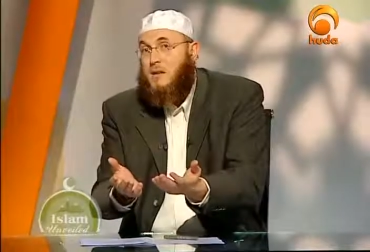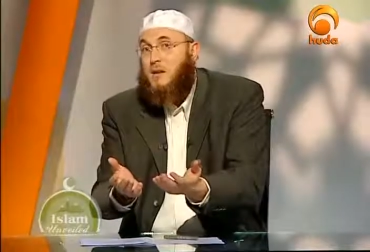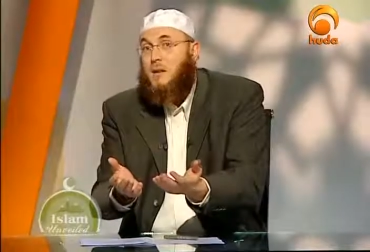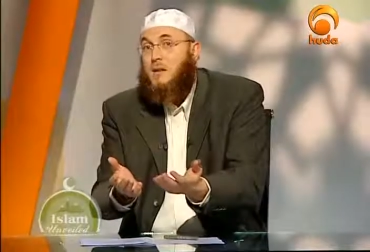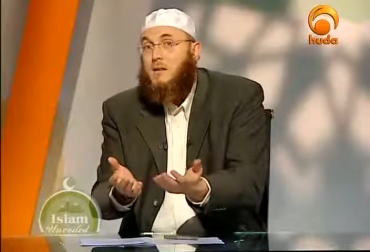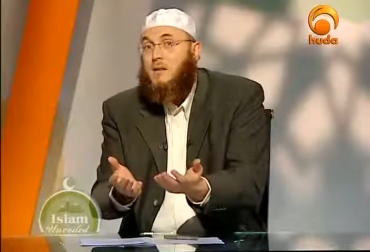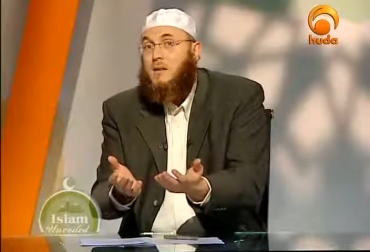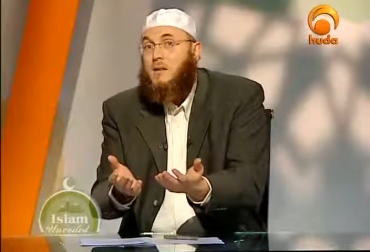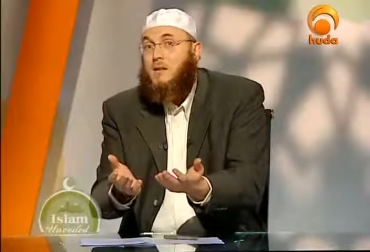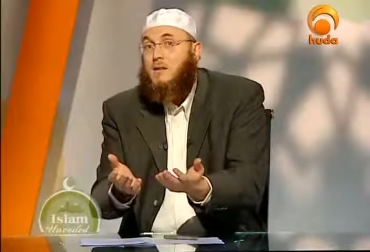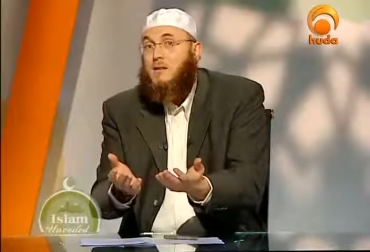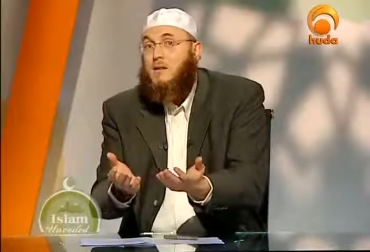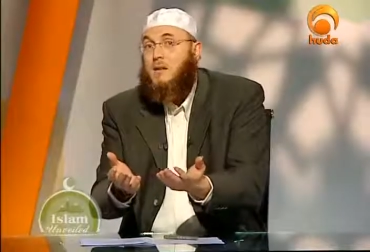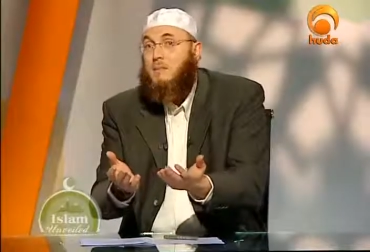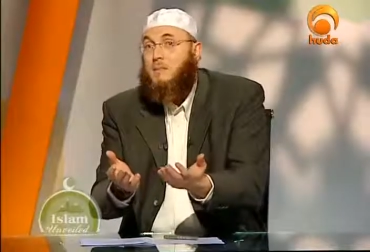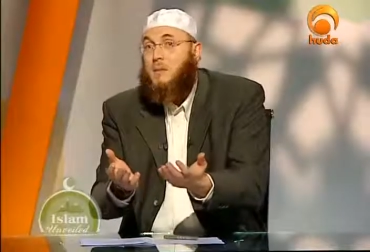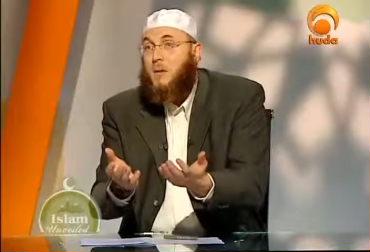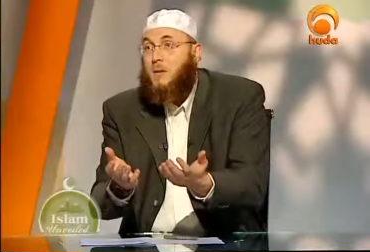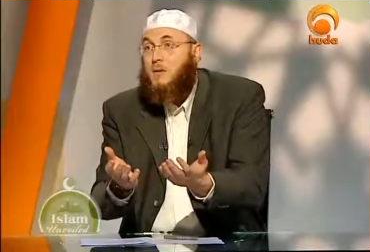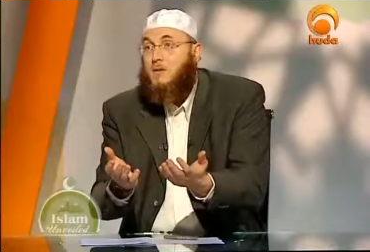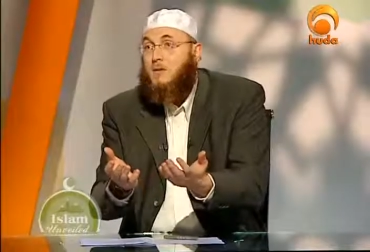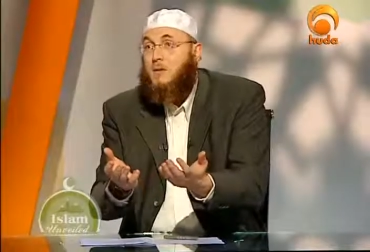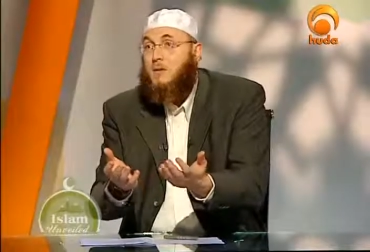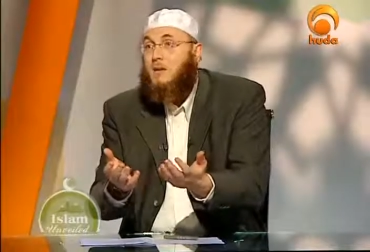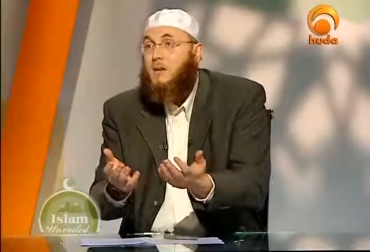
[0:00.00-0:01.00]
that
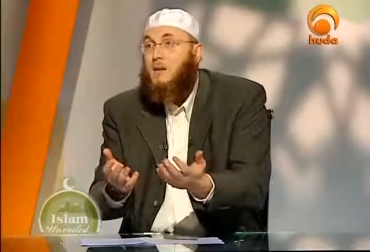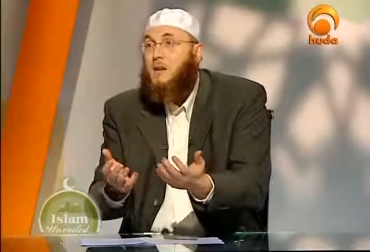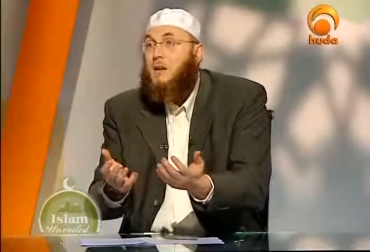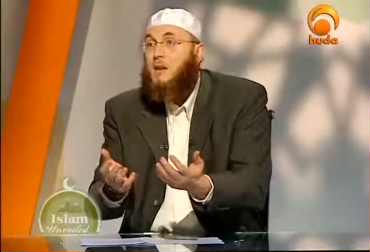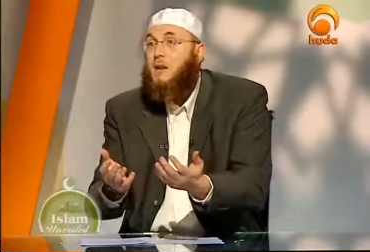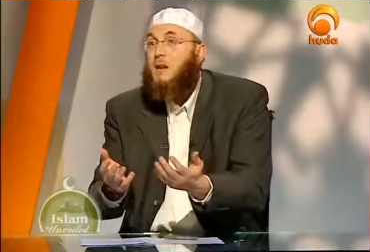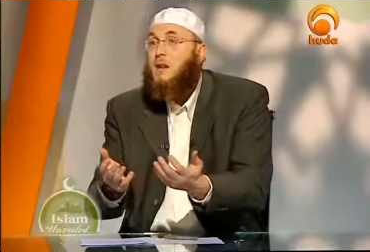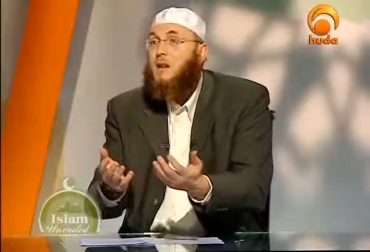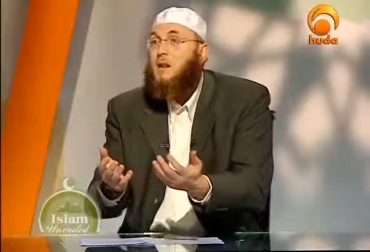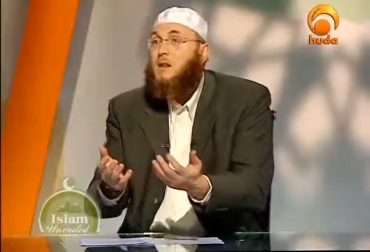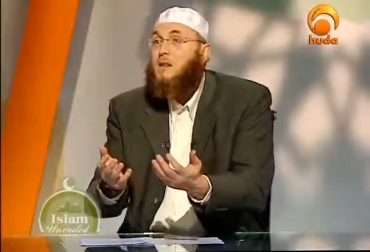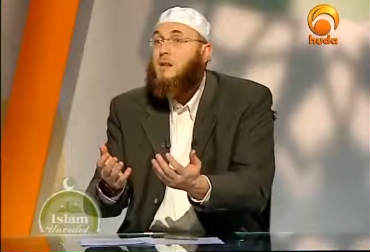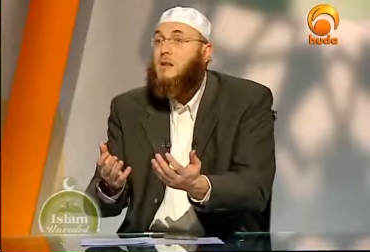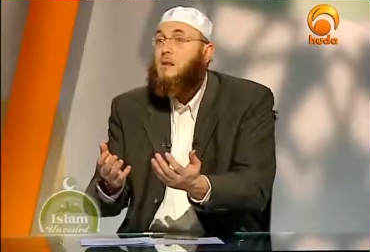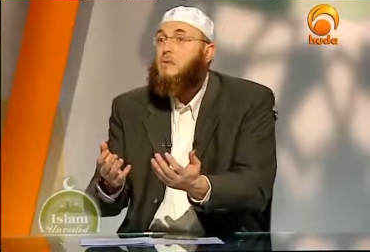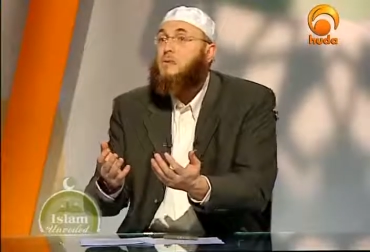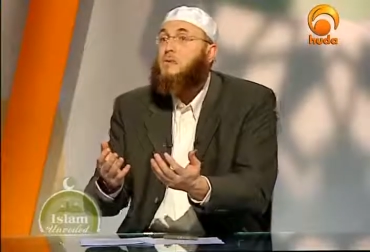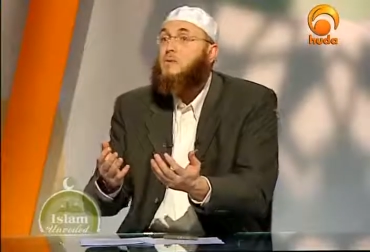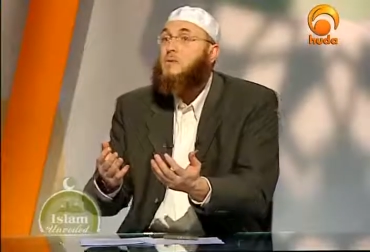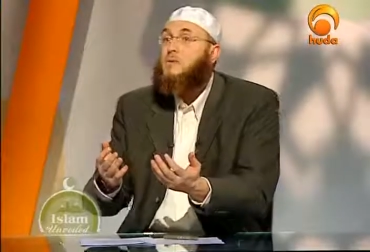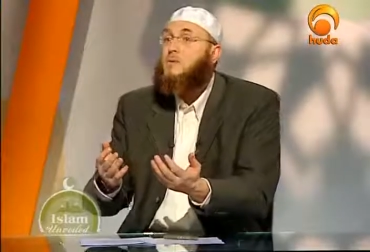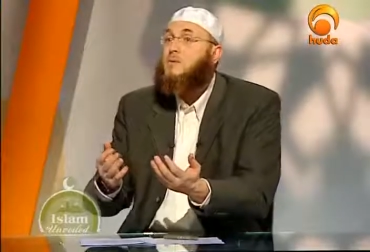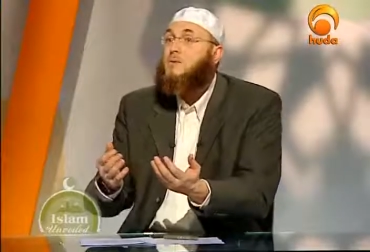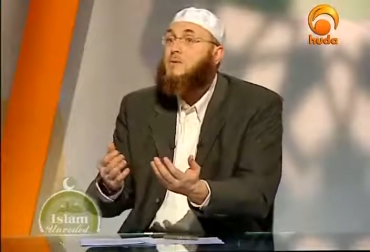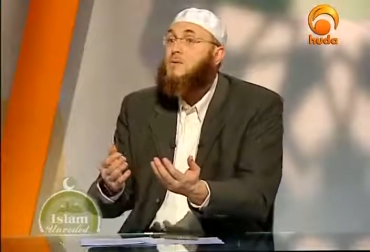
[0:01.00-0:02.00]
supposedly that
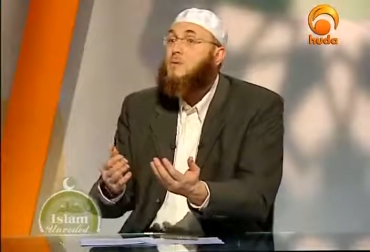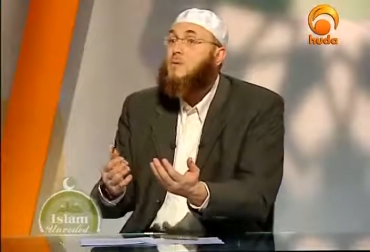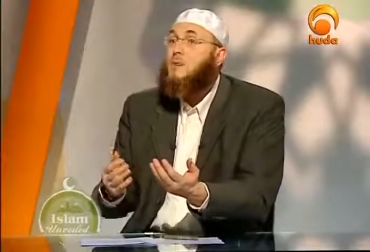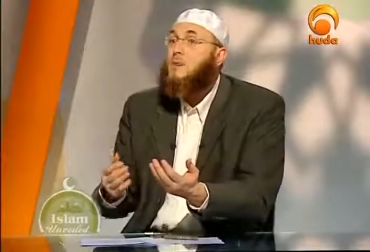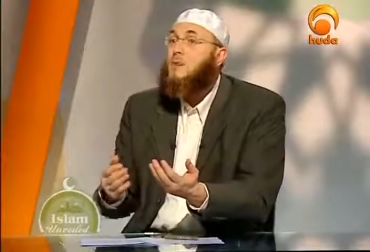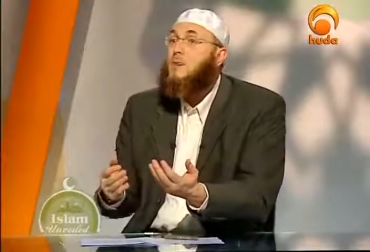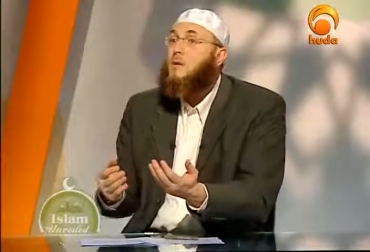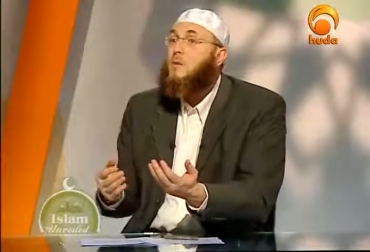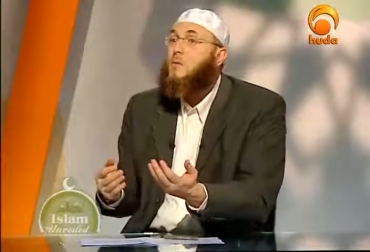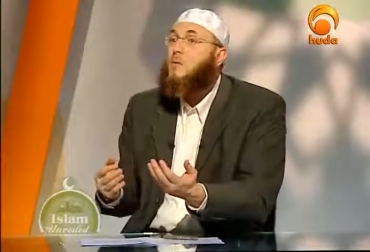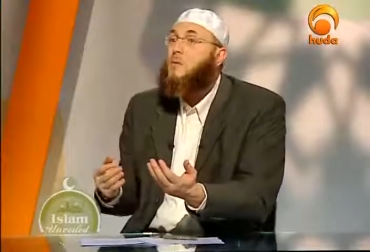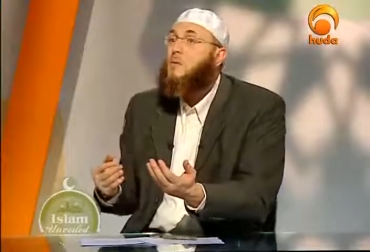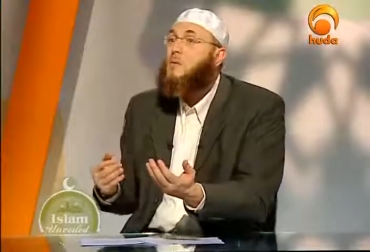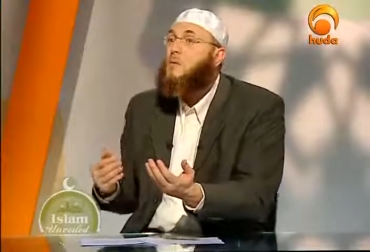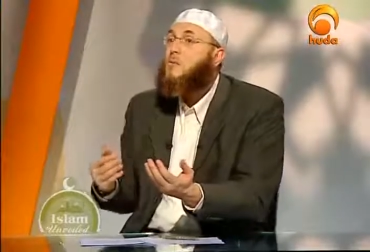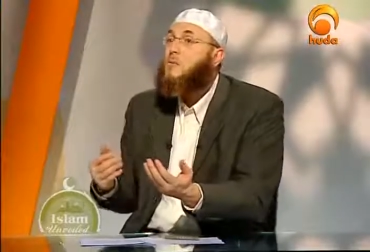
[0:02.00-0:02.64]
we should see